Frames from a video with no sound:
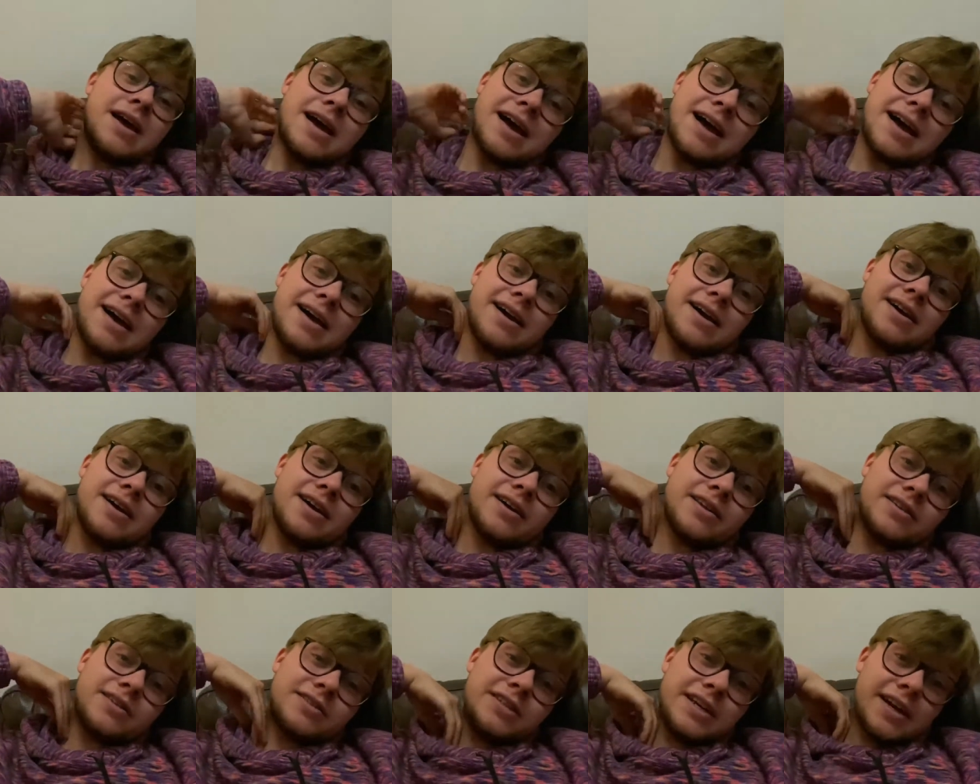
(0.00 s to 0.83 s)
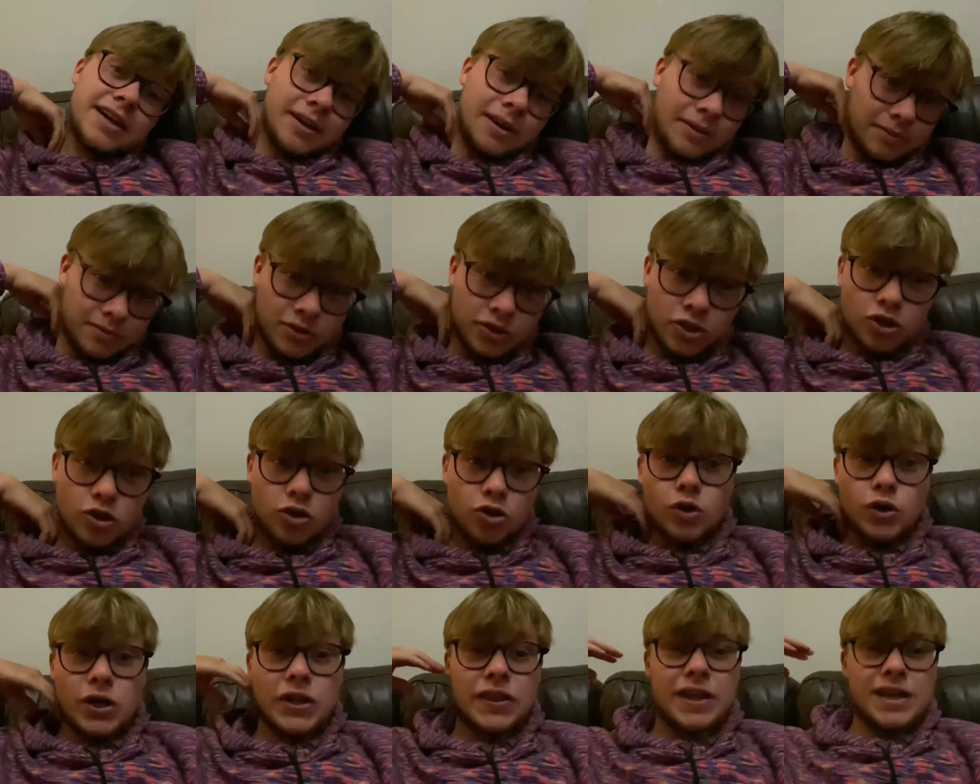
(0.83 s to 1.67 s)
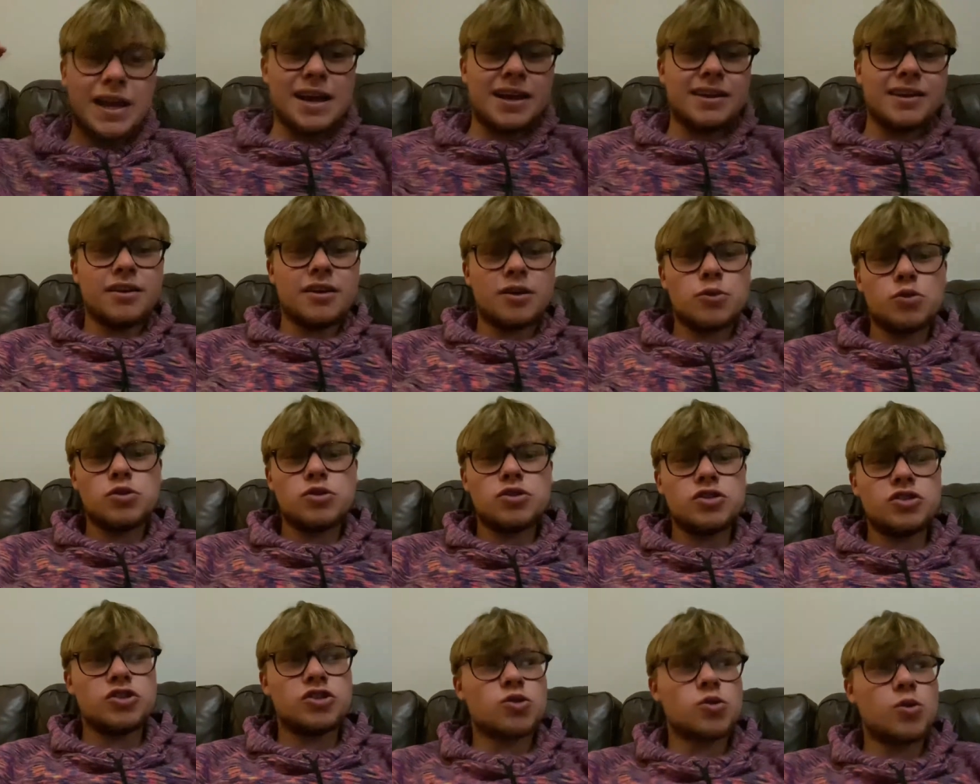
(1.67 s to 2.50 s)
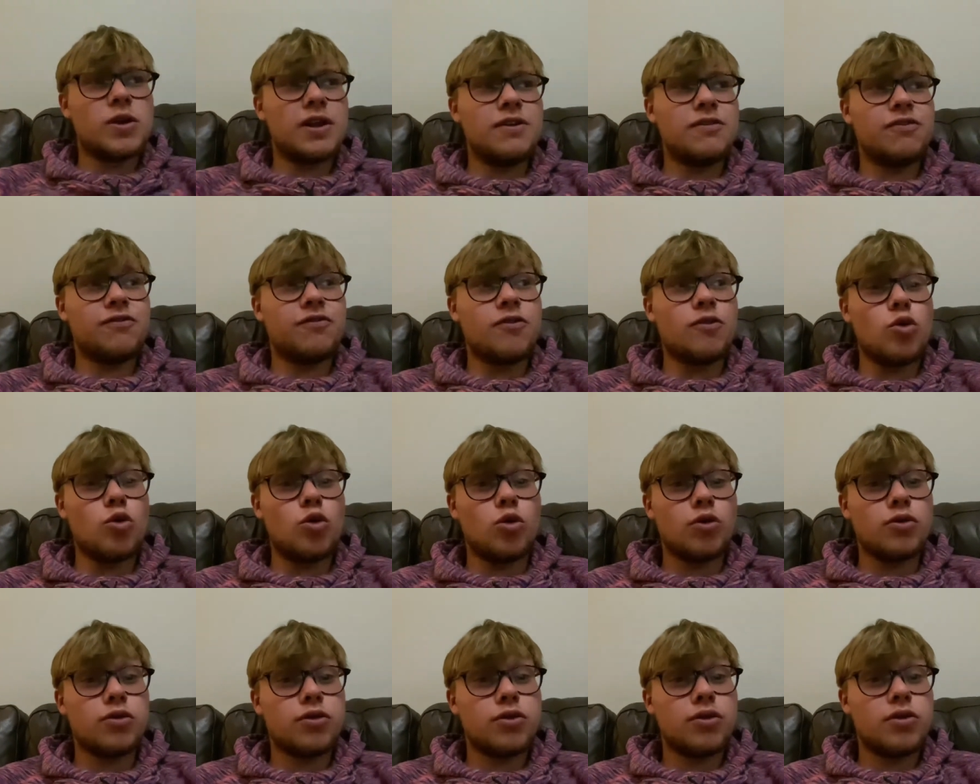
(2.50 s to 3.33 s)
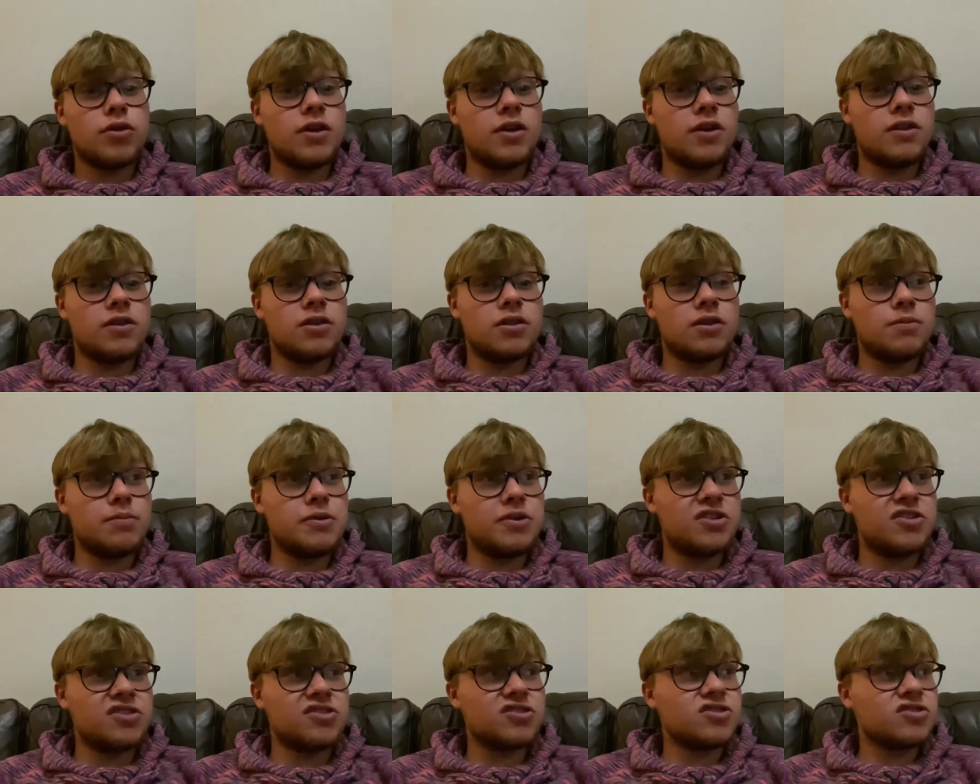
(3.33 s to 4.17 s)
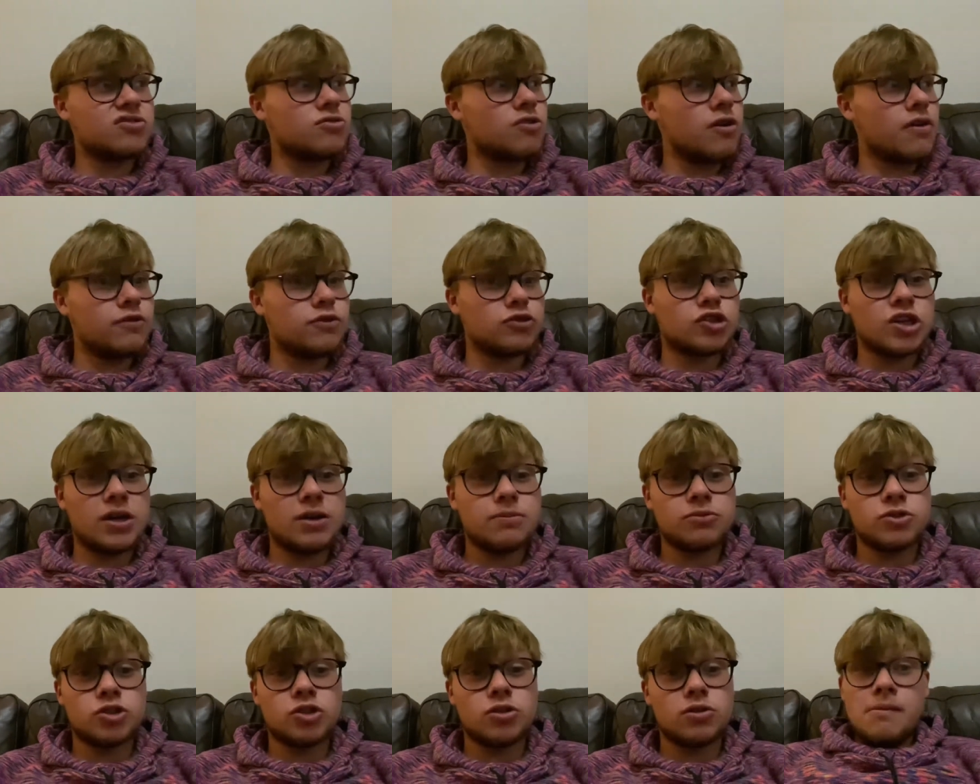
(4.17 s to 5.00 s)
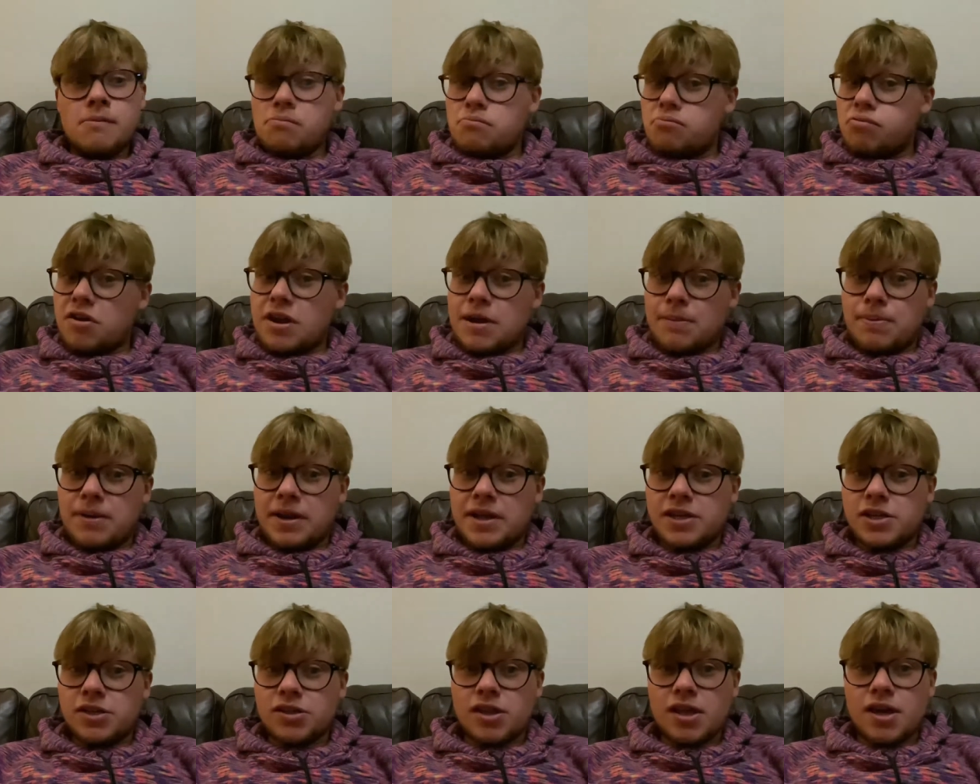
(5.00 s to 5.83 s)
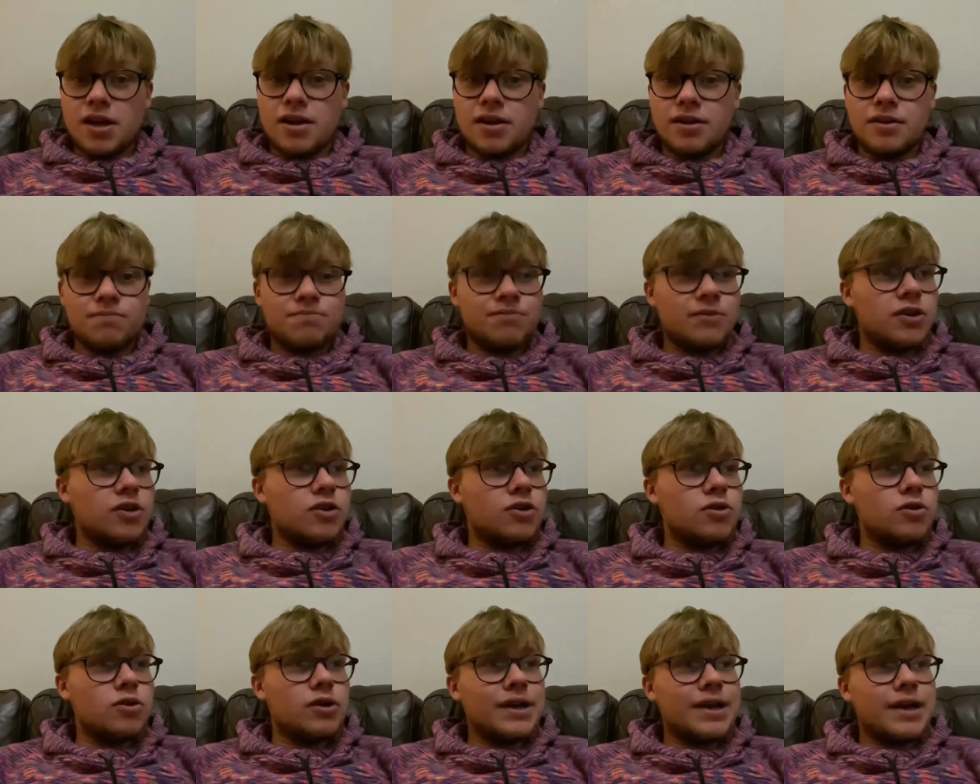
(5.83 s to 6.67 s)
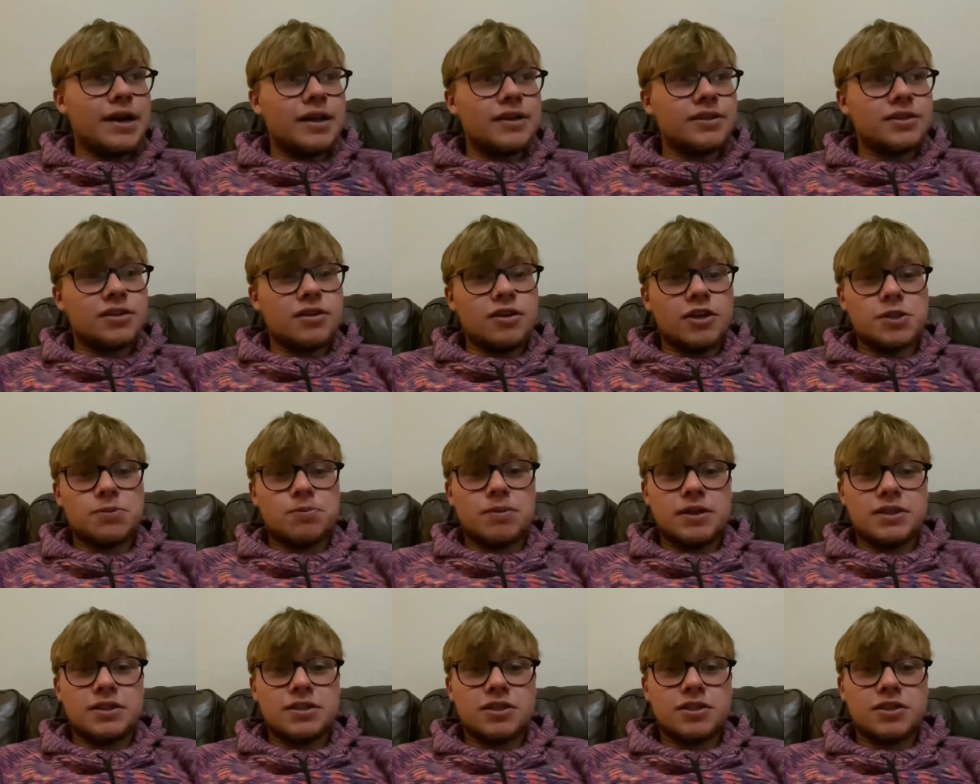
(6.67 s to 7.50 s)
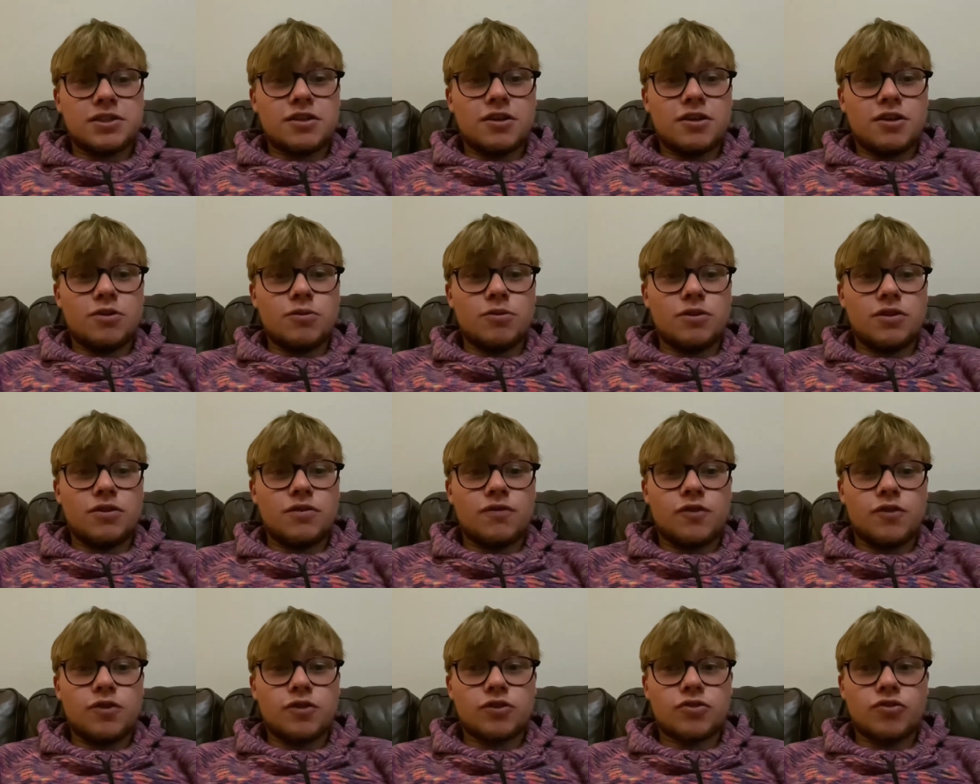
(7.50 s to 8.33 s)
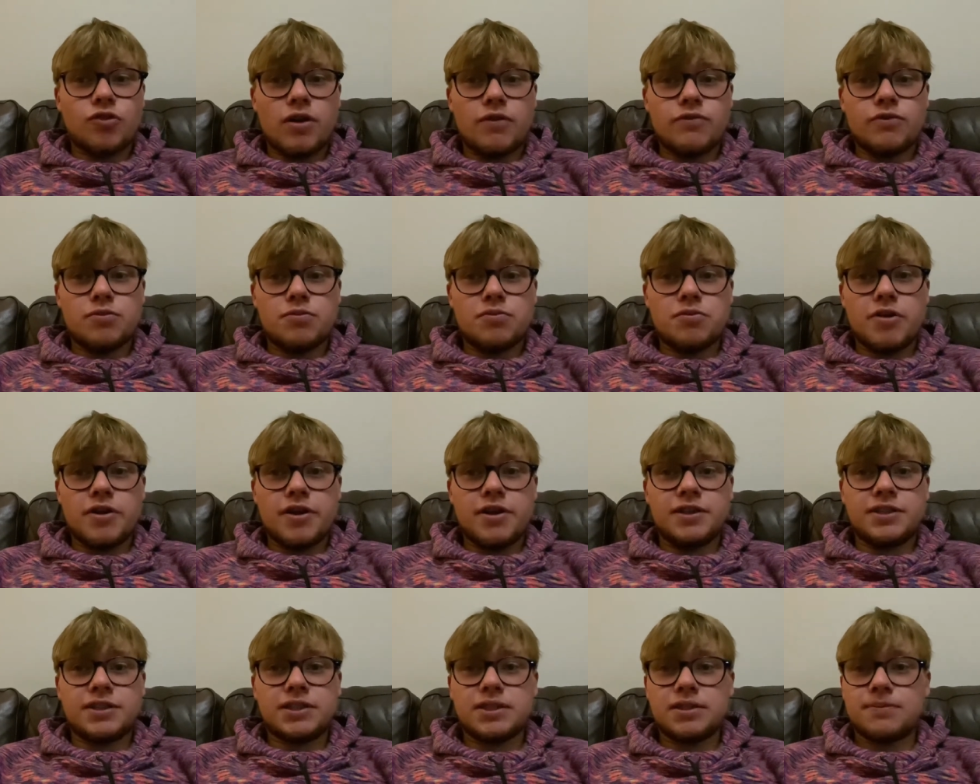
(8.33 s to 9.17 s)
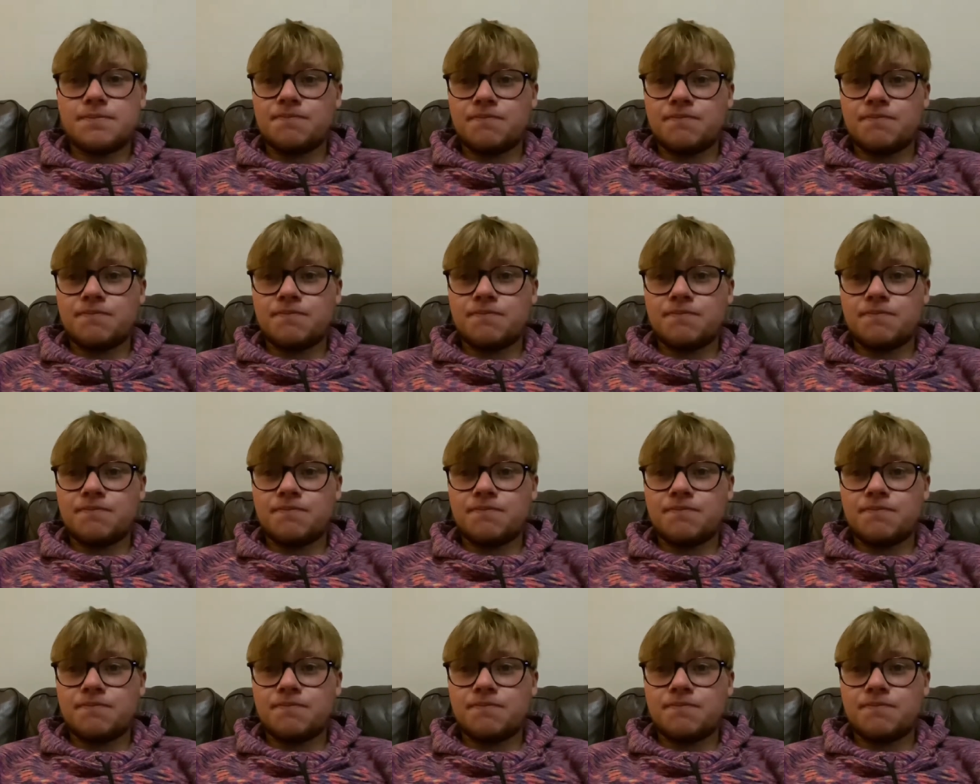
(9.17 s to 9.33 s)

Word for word: And yeah, so in the end, I was 24th in the British Gravel Champs. So pretty pleased with that. You know, it's a nice place to start with. First gravel race.